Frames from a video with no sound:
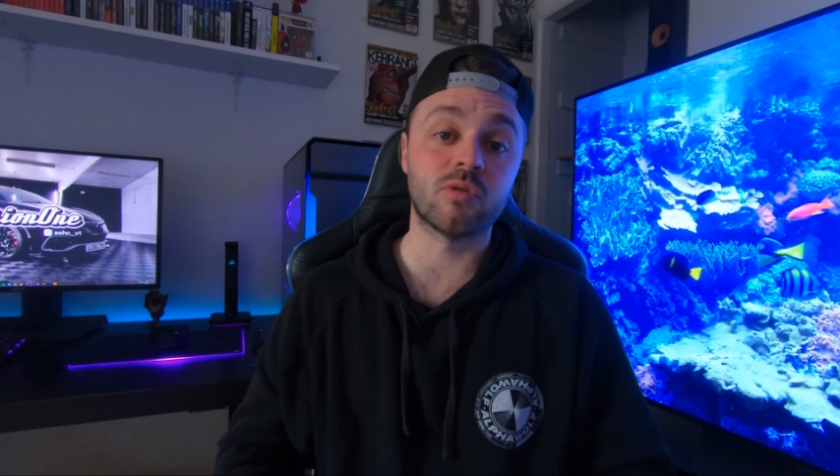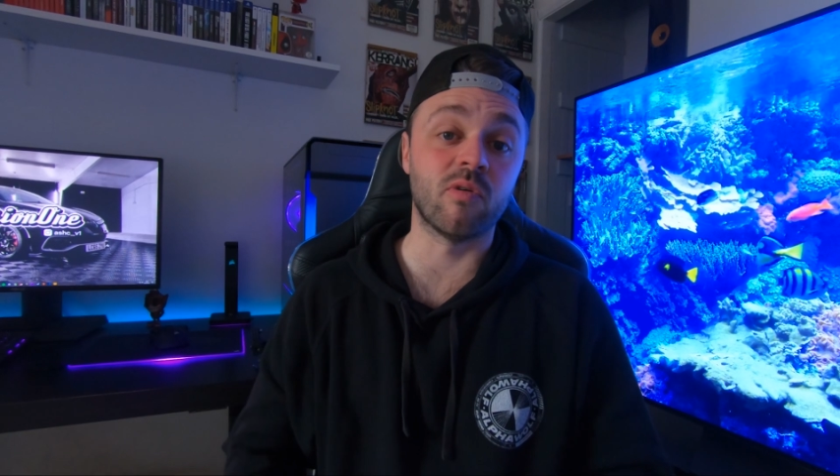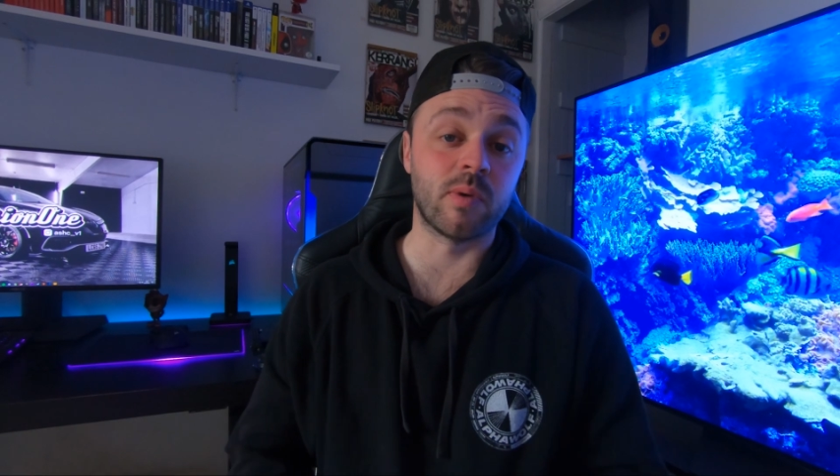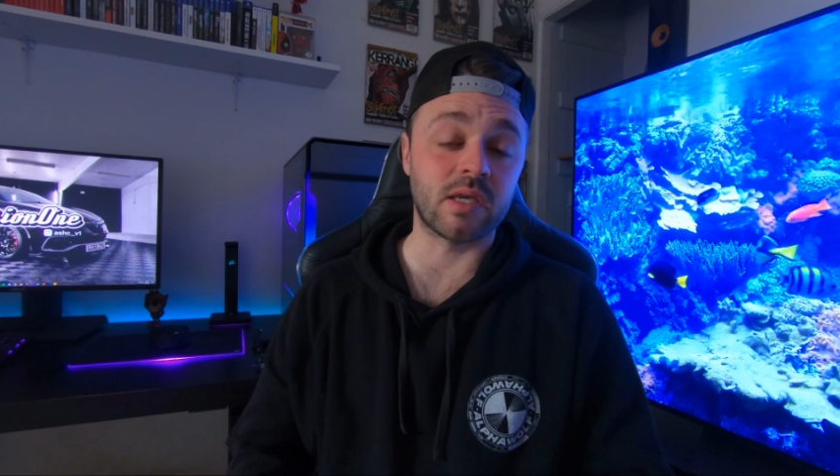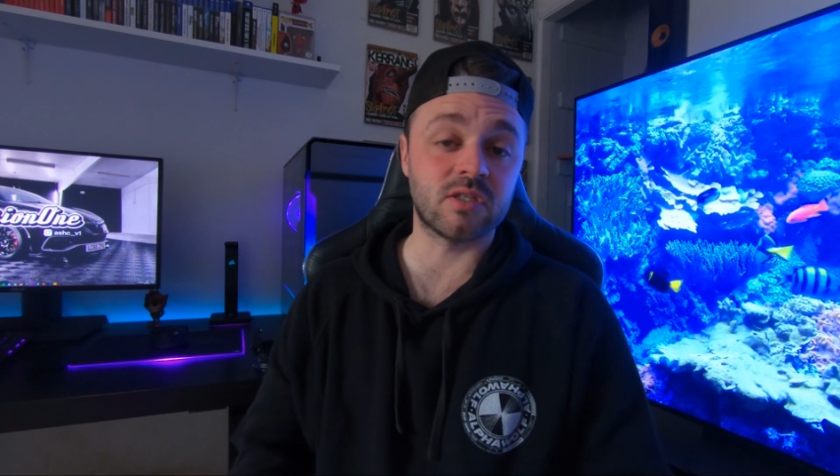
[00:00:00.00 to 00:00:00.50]
just
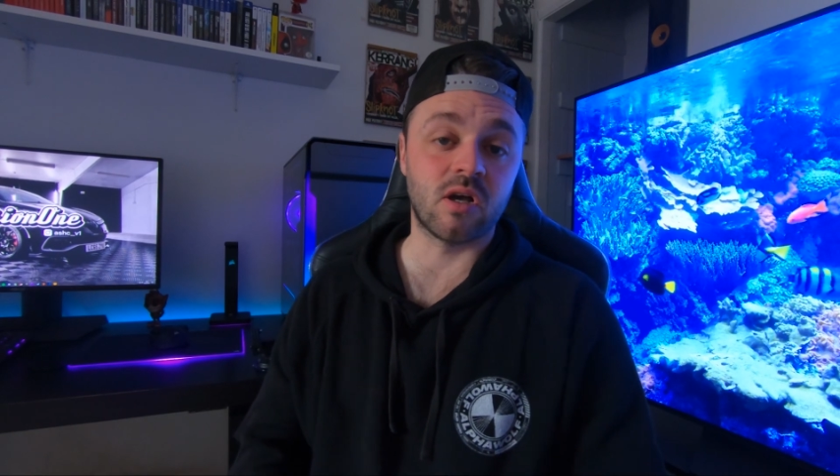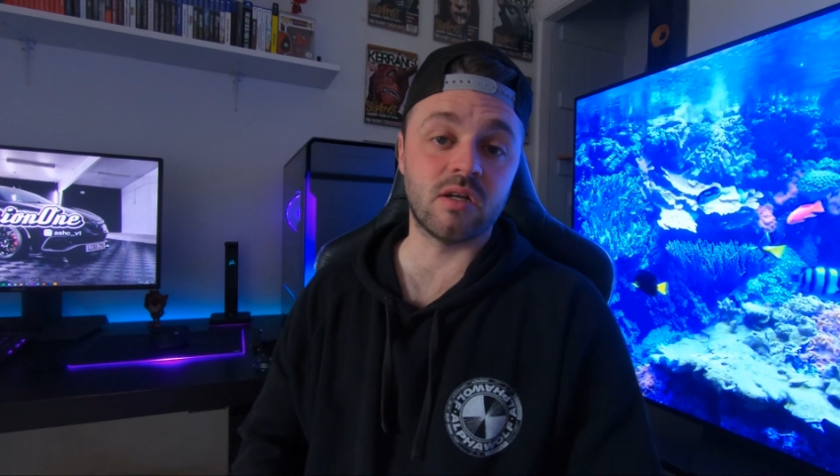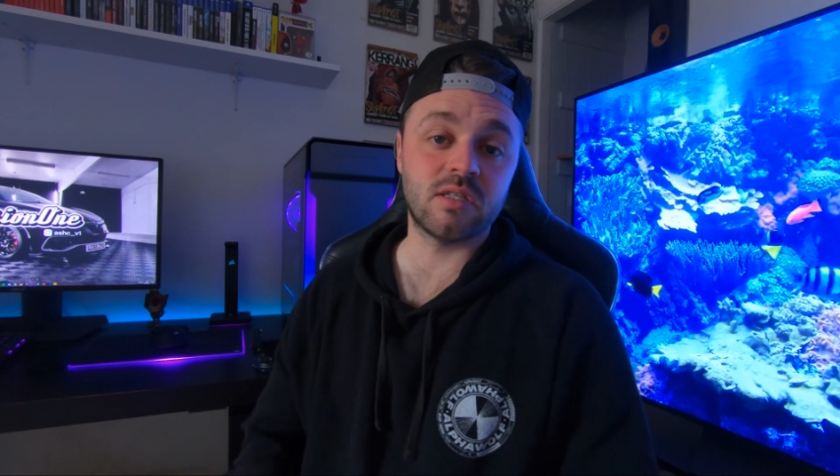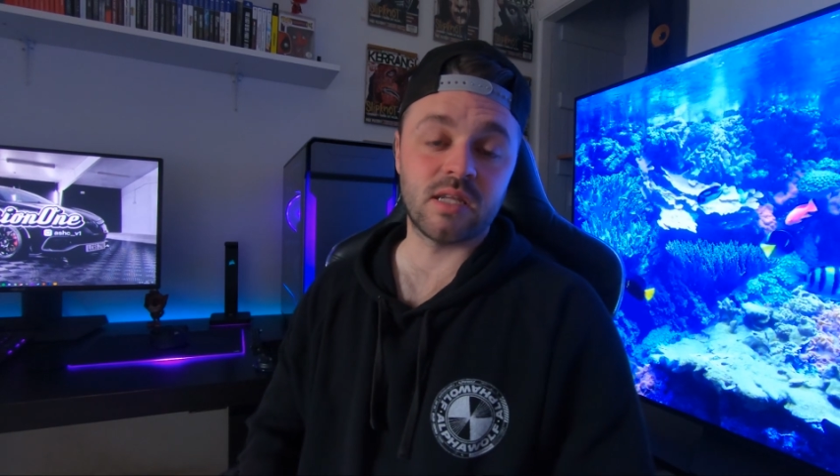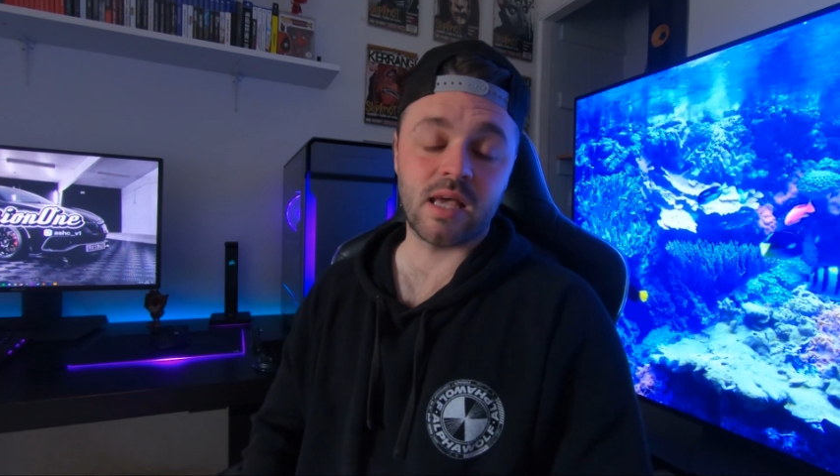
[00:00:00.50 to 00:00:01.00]
before we get
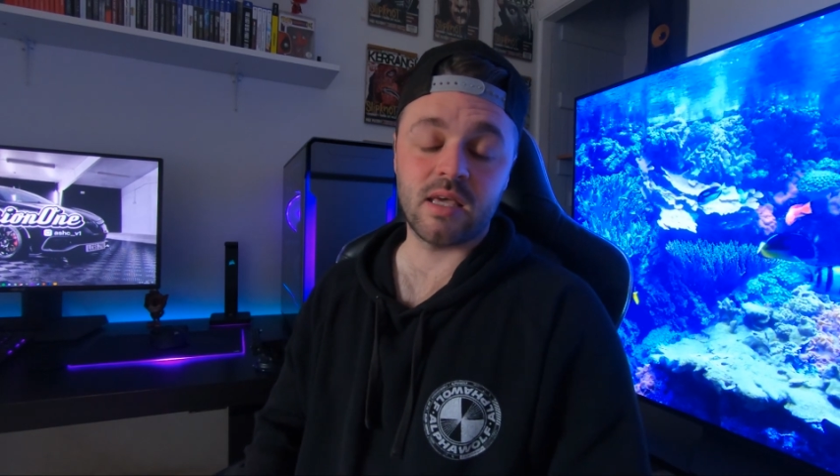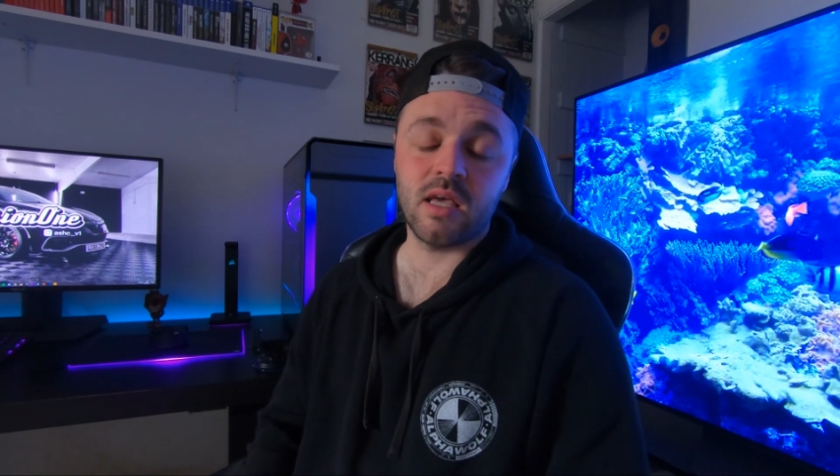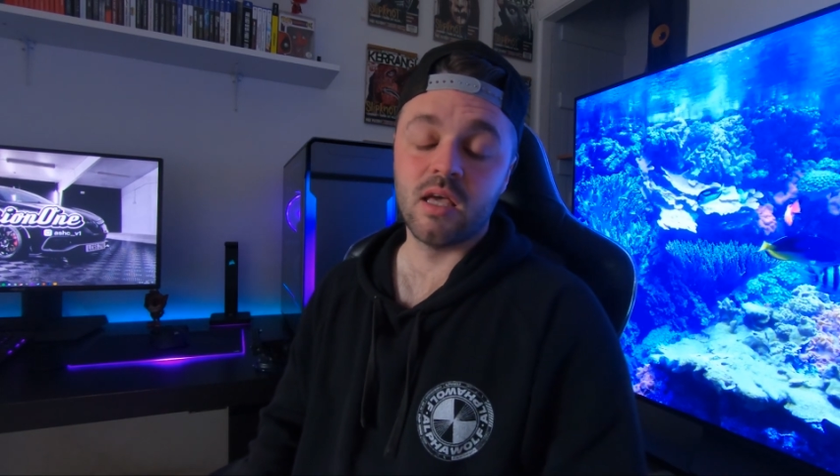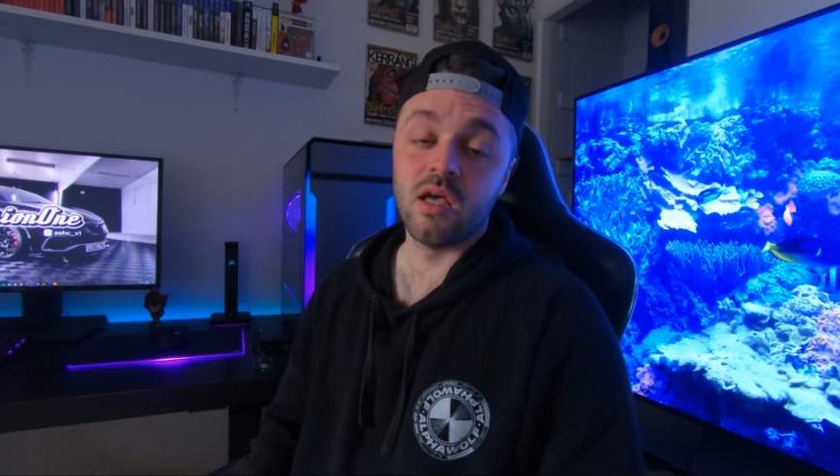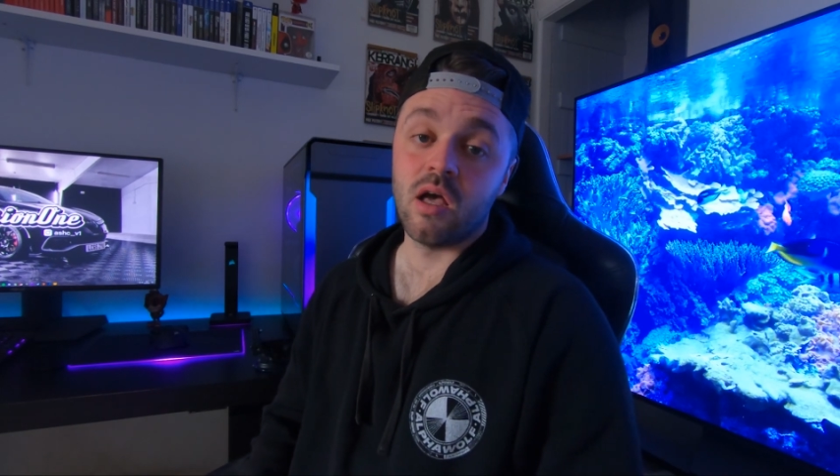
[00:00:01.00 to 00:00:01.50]
started today,